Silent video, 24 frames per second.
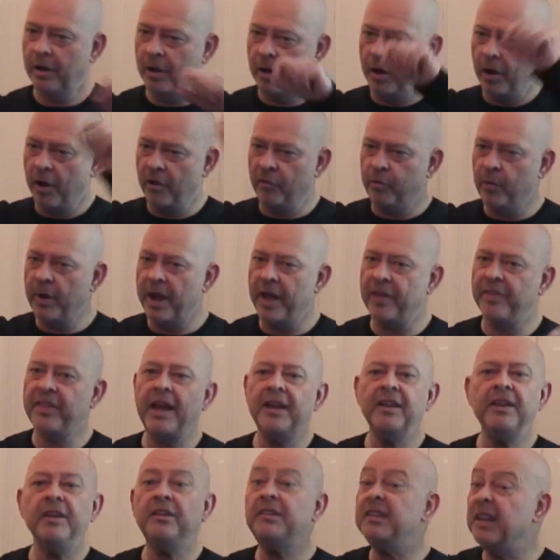of where
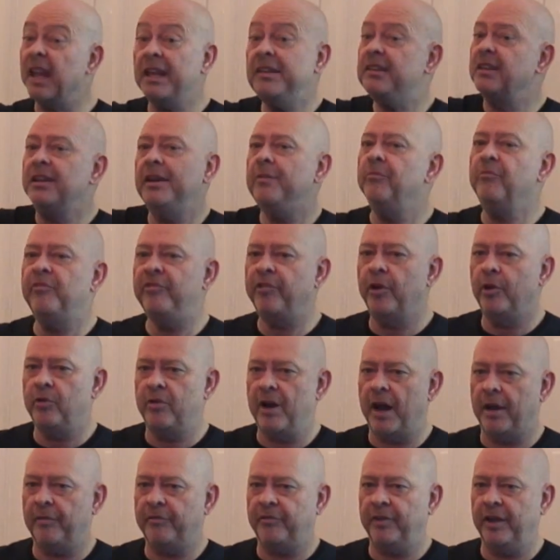that is an
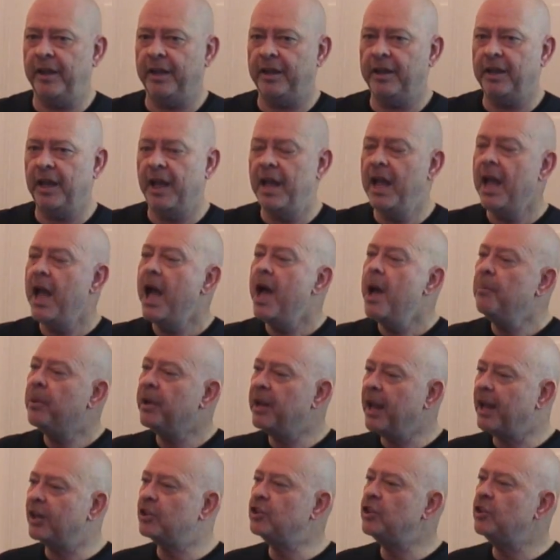infographic, but
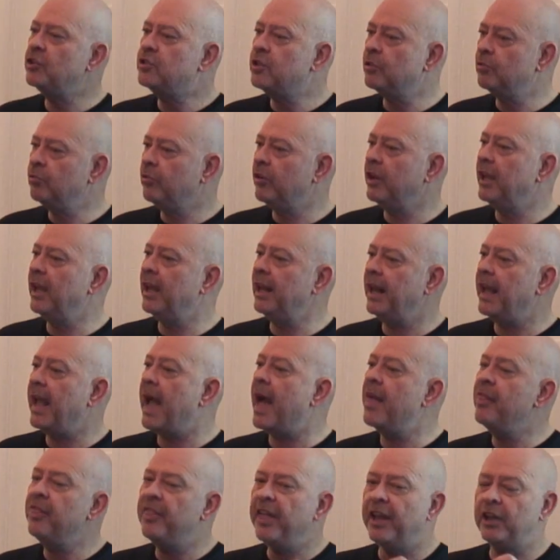actually to really,
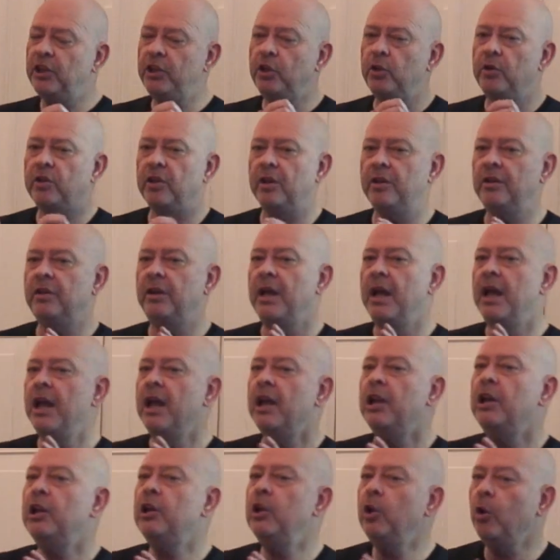and then you can
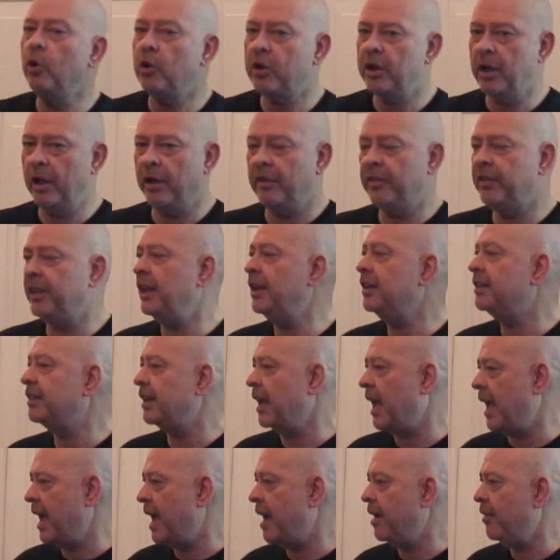look at these
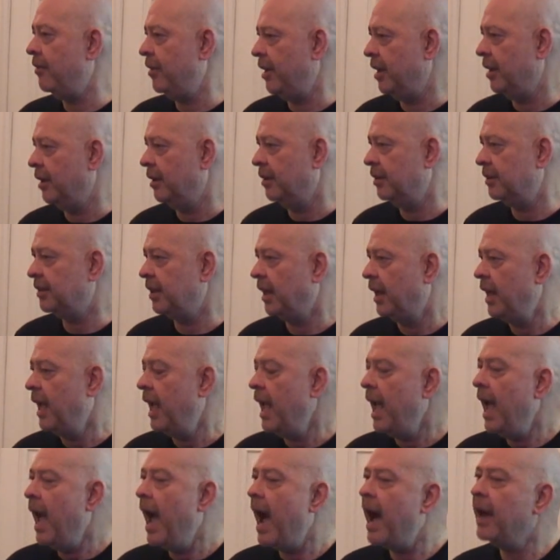areas.
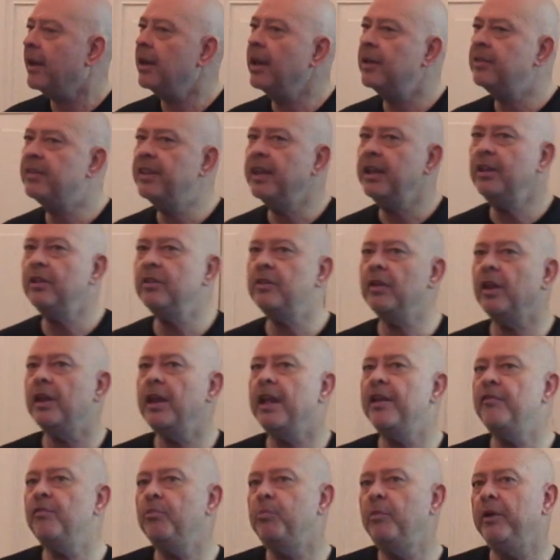And I think that
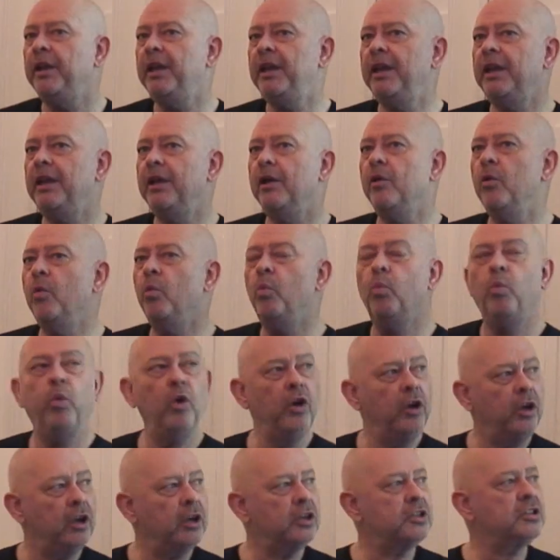if we
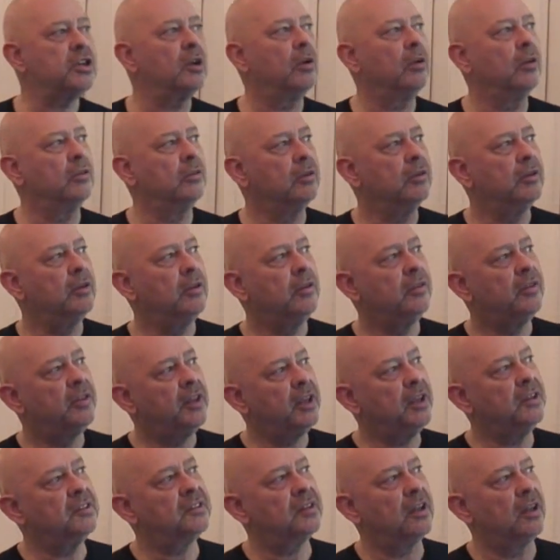worked on
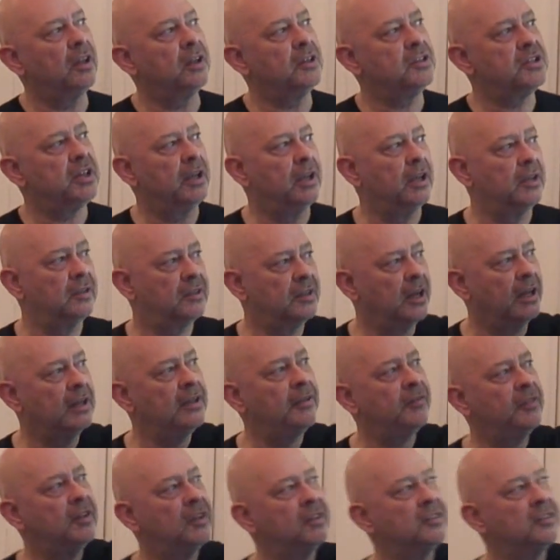these ideas, and I love this